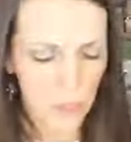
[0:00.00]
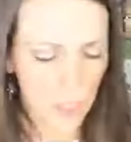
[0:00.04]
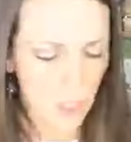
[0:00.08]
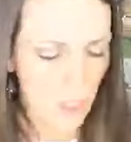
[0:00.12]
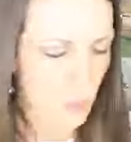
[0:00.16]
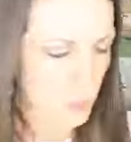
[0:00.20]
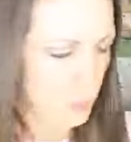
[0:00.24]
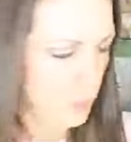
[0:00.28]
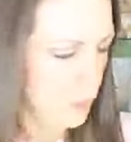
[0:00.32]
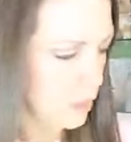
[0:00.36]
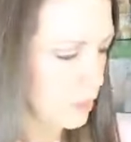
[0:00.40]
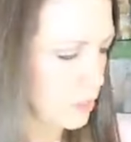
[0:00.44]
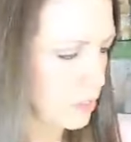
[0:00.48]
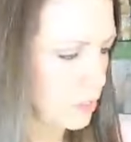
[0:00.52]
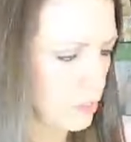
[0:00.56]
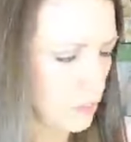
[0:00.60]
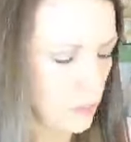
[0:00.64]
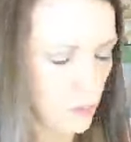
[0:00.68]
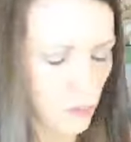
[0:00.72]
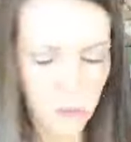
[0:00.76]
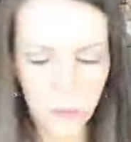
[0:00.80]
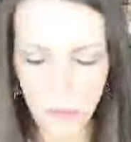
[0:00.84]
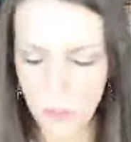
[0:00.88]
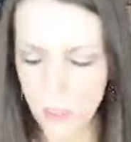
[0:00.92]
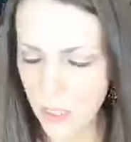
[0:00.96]
You will
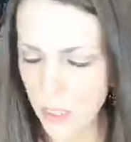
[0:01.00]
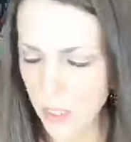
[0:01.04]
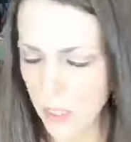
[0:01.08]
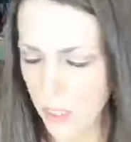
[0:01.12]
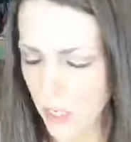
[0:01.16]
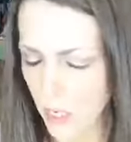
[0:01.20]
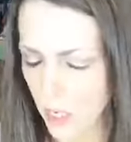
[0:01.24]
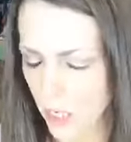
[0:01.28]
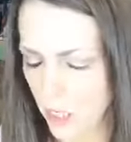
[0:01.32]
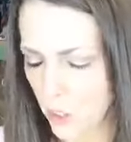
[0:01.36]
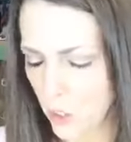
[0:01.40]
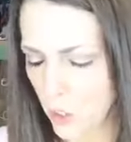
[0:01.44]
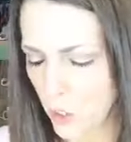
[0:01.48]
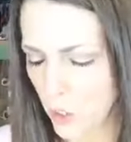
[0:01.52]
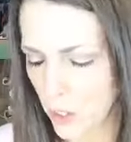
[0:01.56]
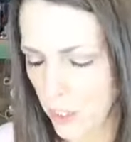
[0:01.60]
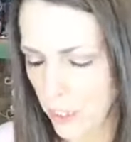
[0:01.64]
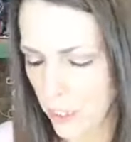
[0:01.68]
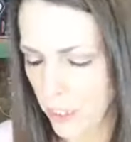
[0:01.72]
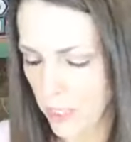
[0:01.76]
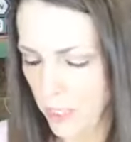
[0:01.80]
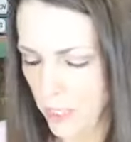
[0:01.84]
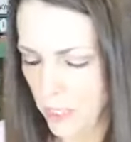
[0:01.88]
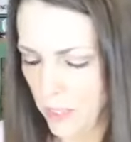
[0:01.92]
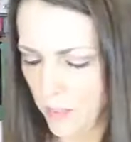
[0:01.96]
use the
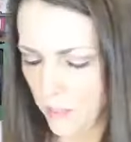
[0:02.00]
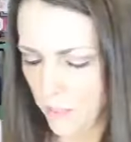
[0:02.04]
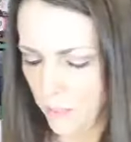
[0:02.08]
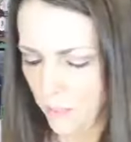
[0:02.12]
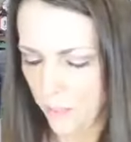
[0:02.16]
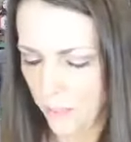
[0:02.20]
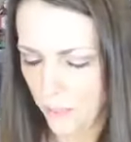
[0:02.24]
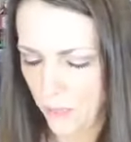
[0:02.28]
country,